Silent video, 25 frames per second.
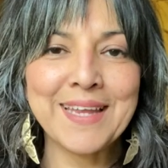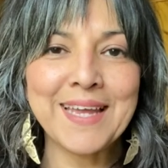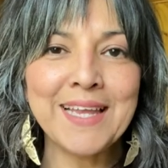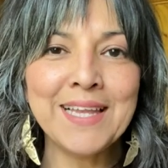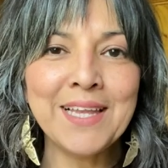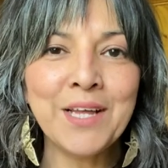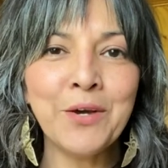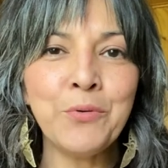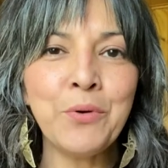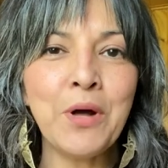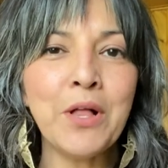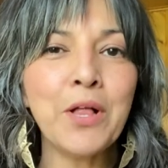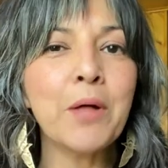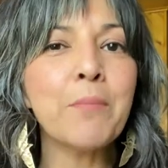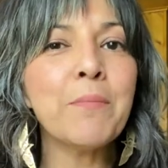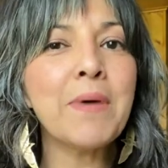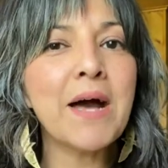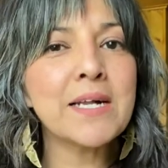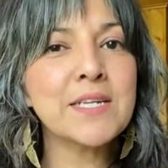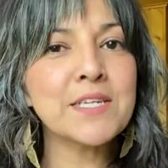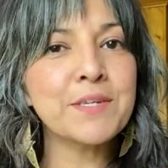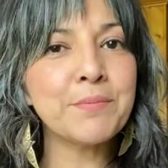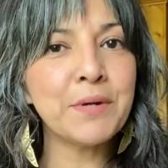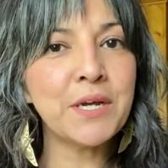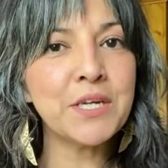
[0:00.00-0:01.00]
Hello, welcome
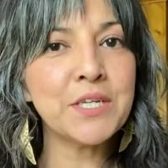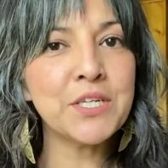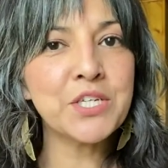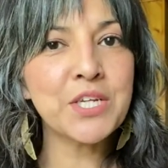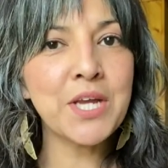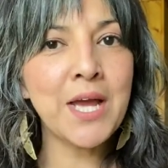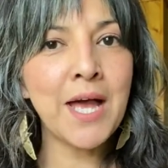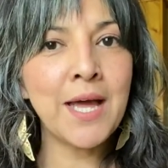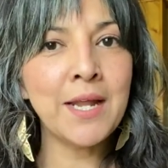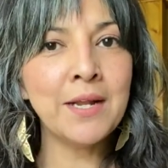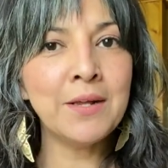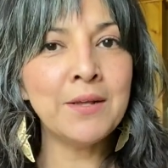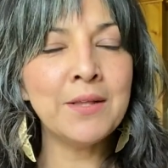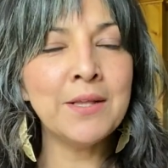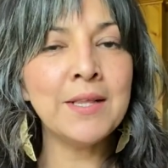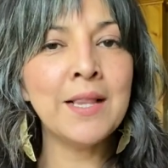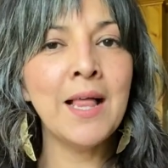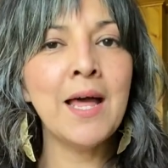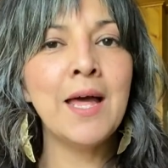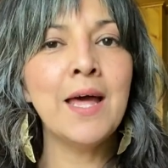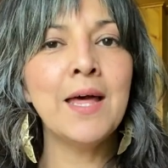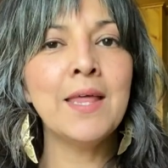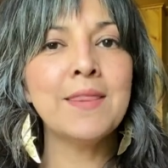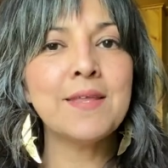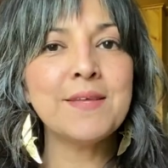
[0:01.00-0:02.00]
back to my channel.
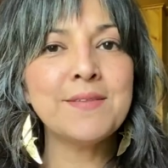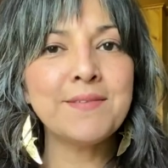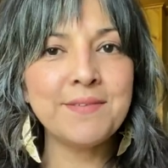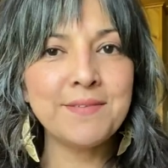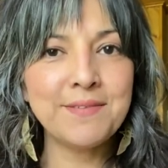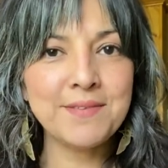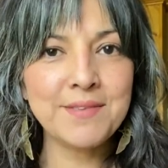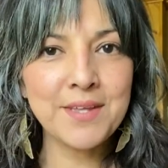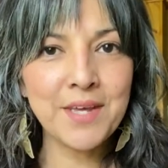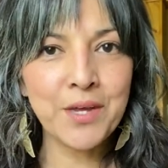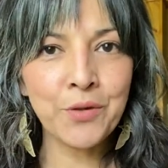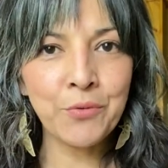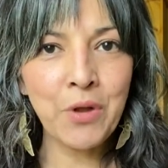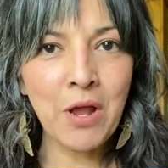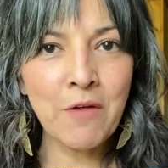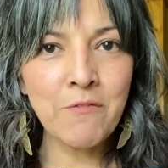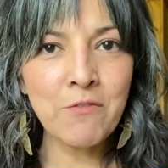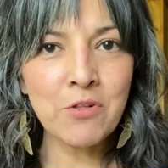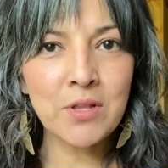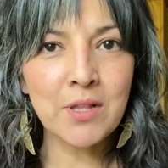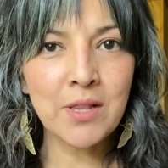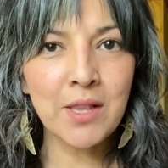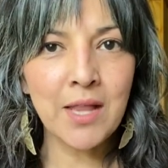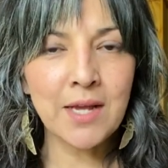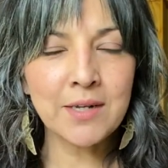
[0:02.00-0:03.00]
This is the
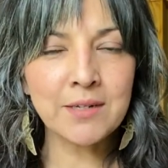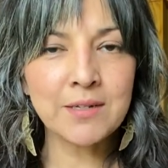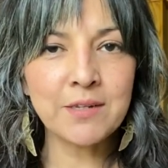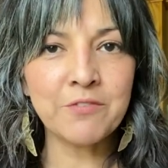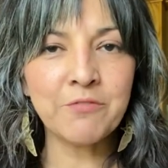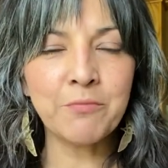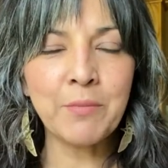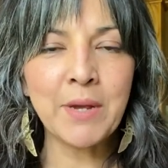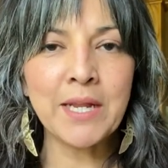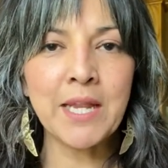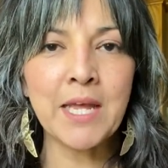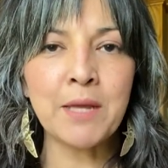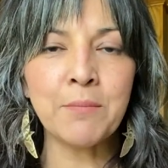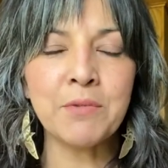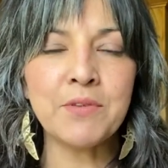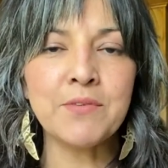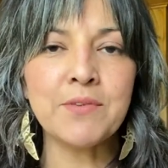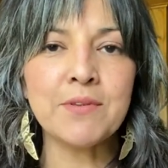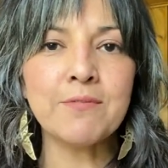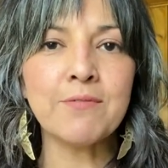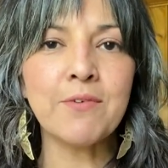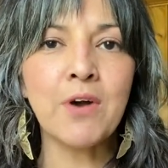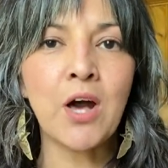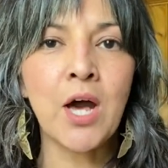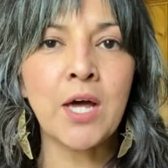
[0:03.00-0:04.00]
Unravel Collective. My name
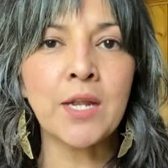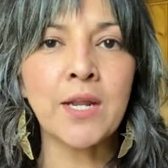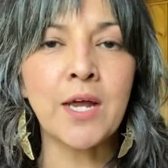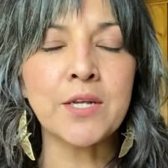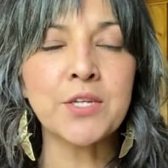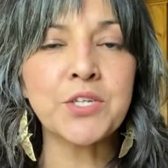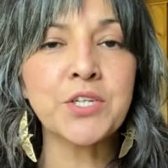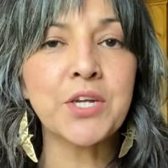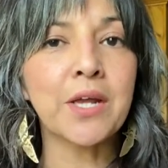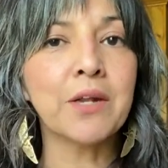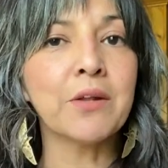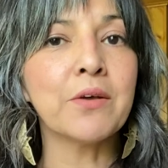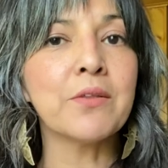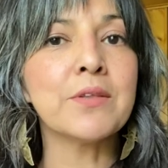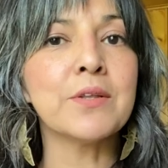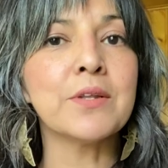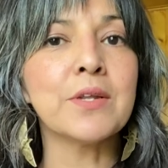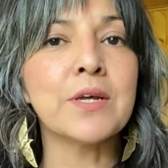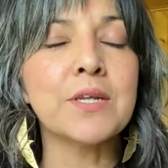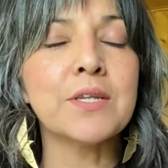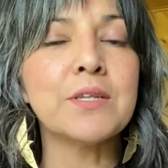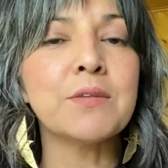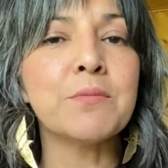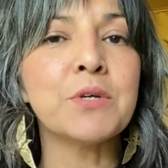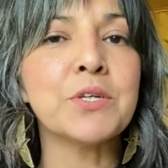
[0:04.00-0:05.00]
is Yvonne. I channel the
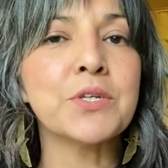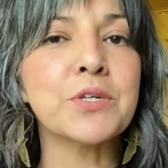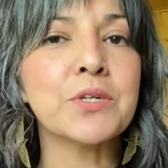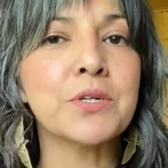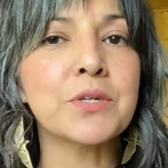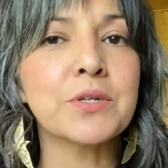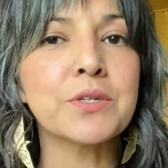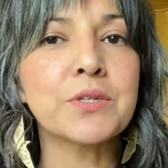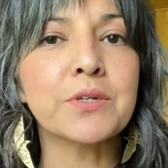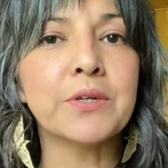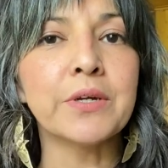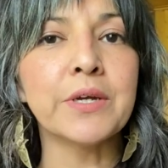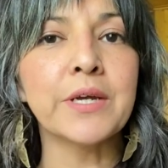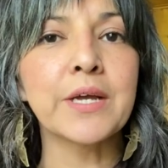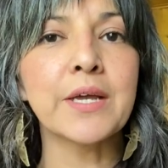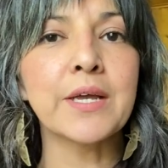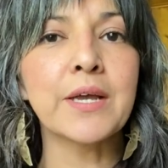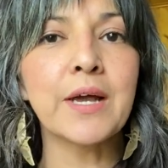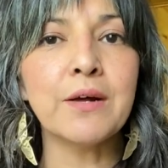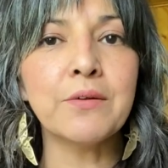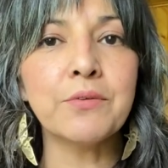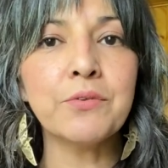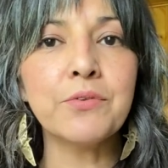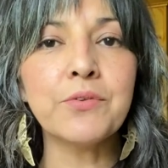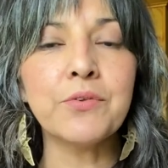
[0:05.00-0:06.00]
Ninth Dimension Arcturian
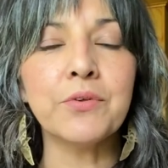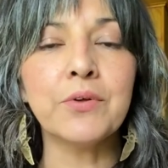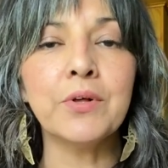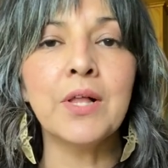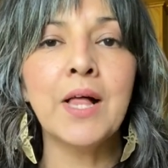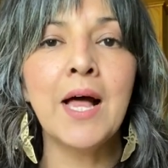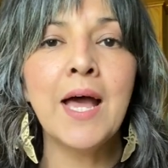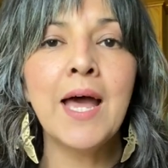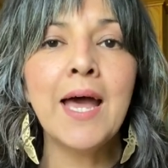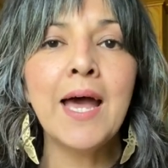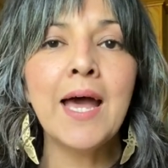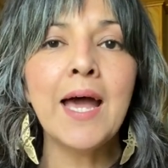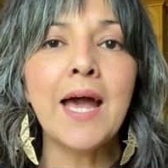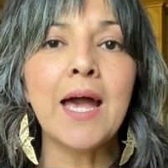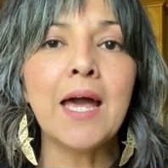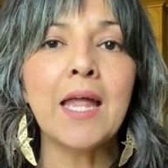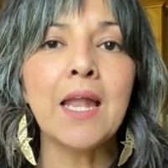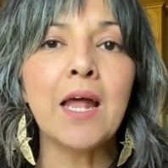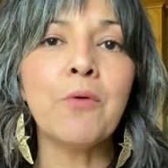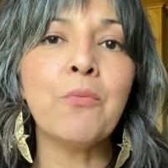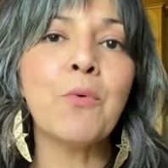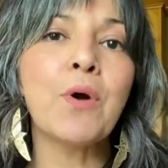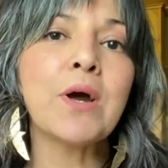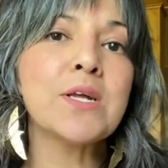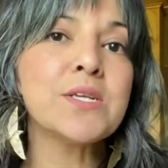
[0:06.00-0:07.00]
Council. And
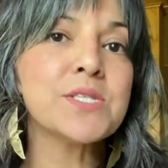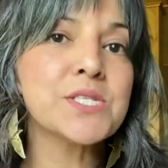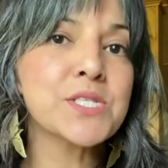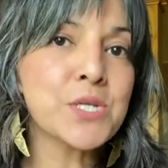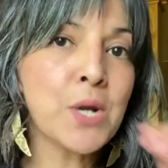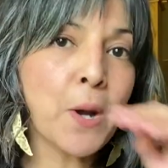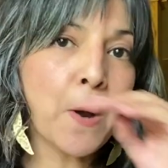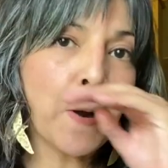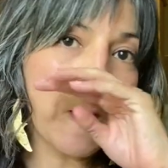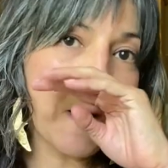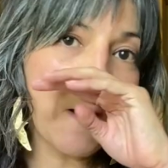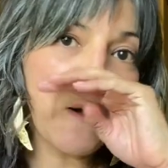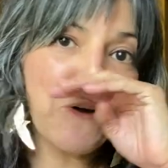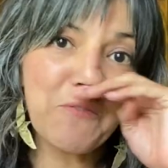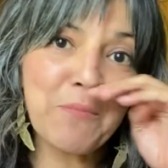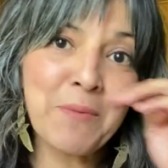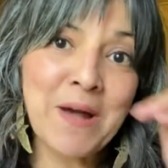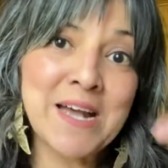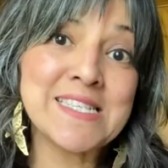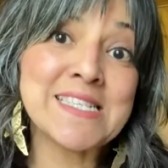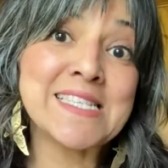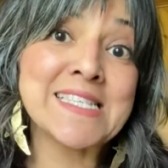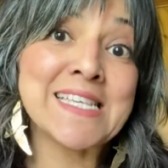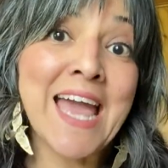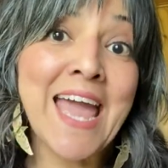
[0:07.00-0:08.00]
I want to start off
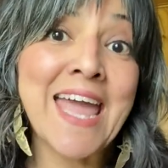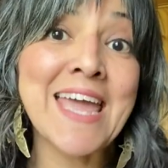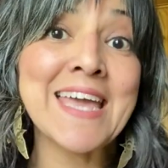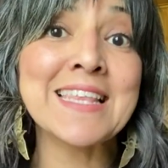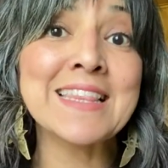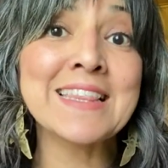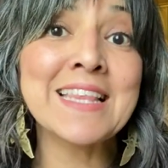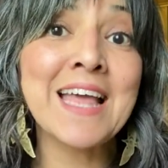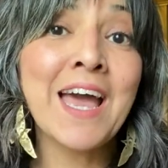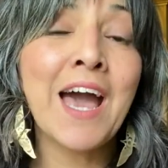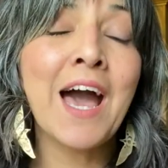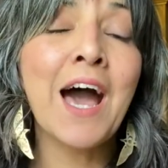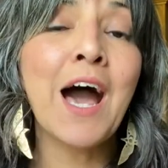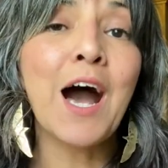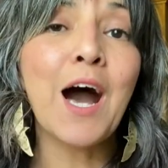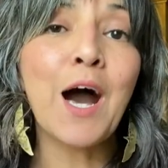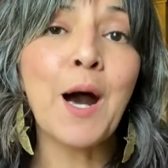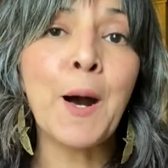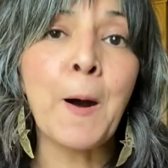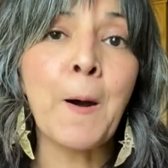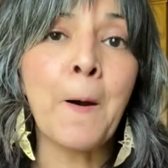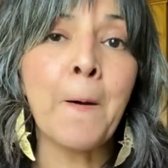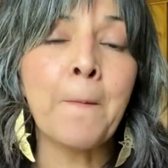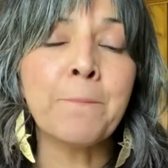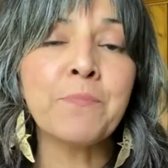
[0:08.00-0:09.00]
by saying
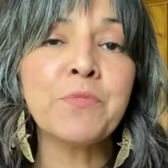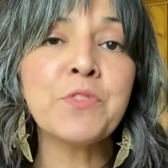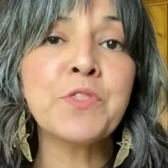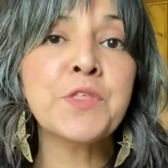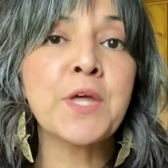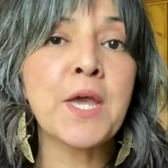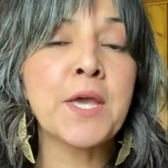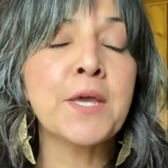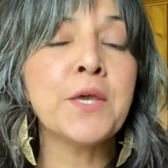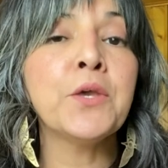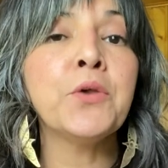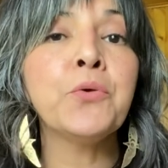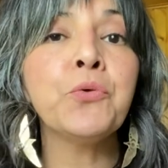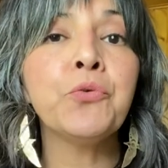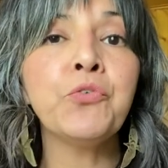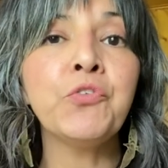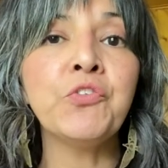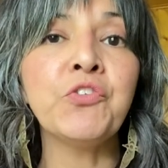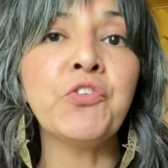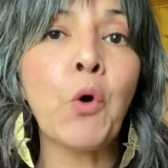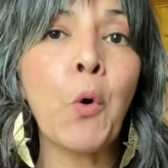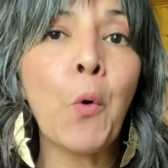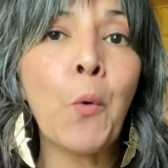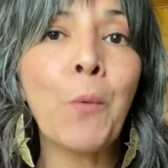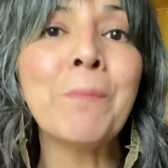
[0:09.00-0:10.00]
um, thank you
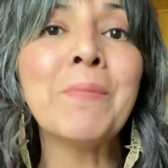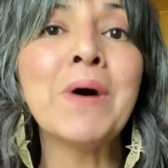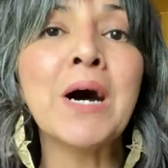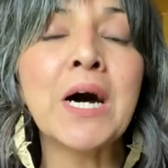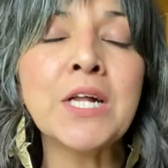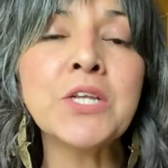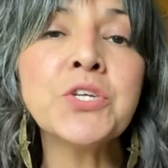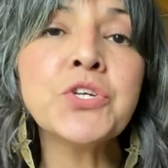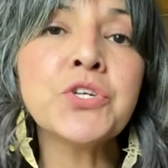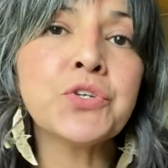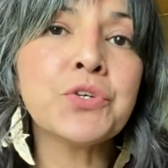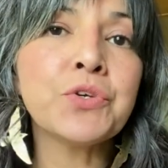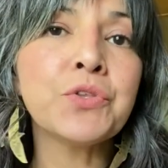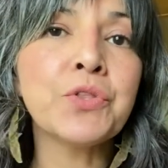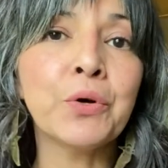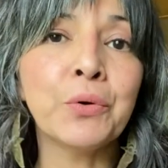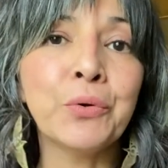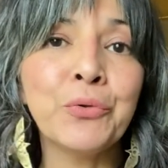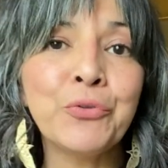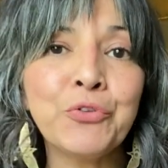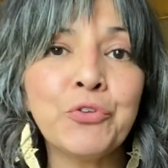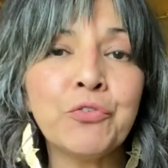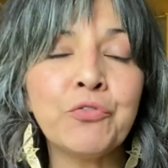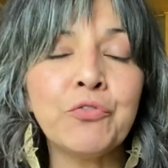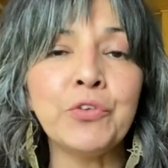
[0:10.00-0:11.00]
so much to
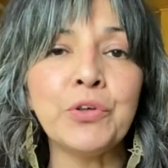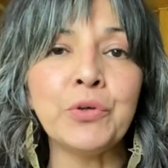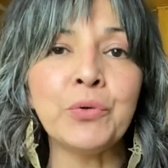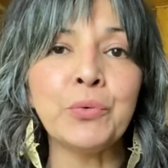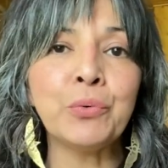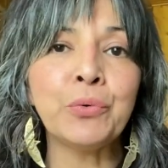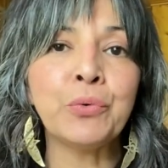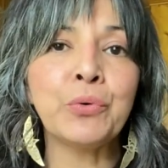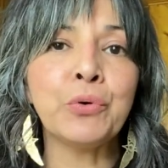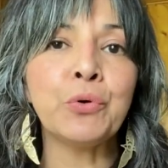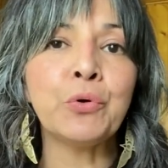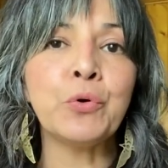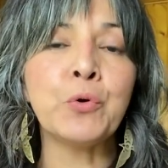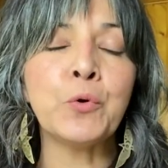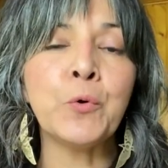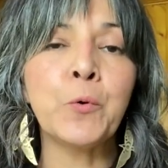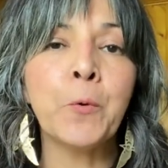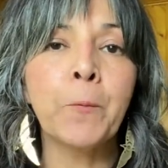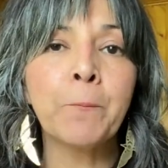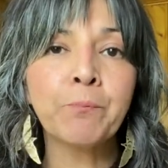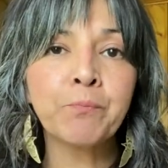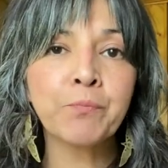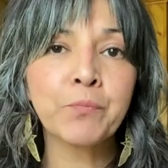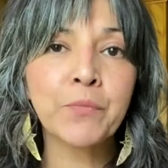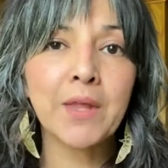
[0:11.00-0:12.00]
those of you
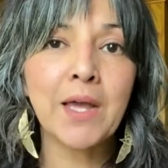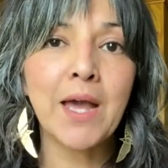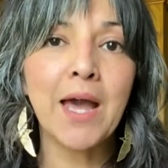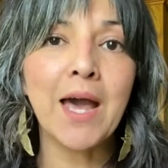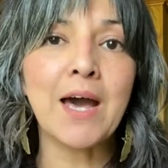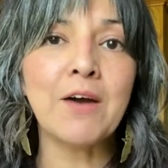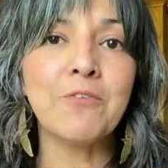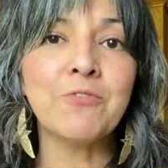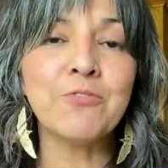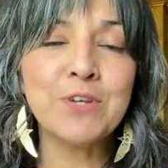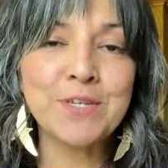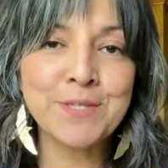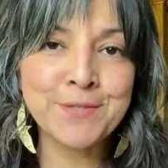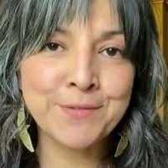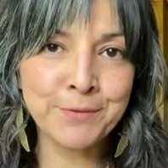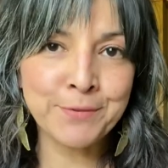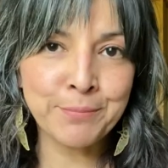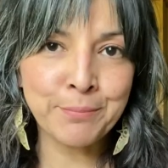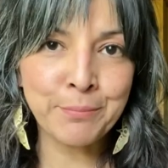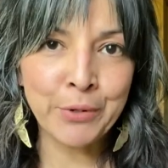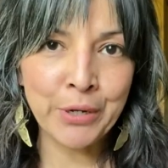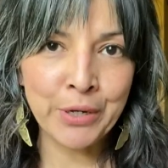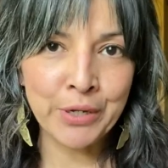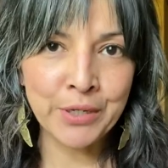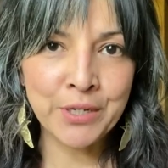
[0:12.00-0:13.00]
who have
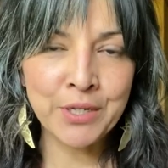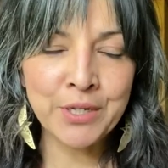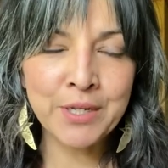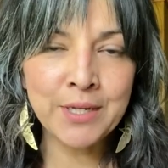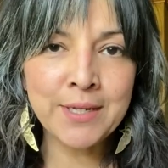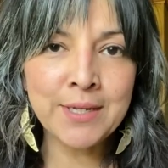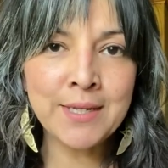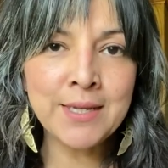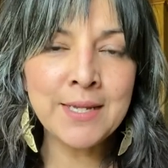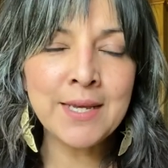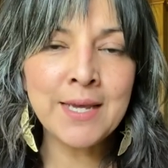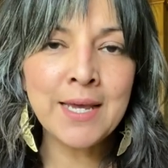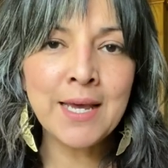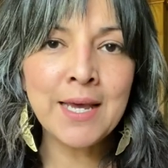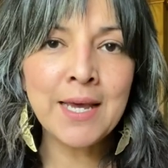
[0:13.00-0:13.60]
responded